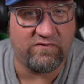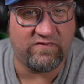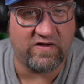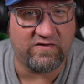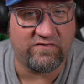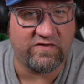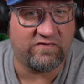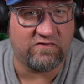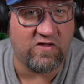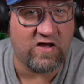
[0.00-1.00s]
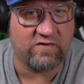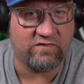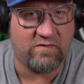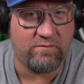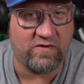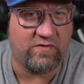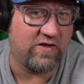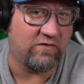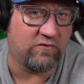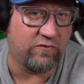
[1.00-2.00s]
like 6 o'clock or something, and
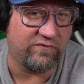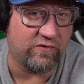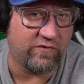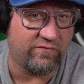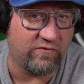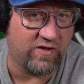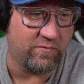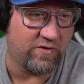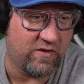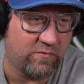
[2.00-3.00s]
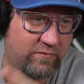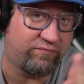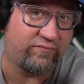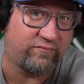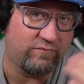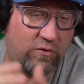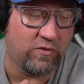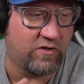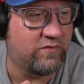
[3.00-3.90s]
they closed early for Labor Day. I'm like, oh well.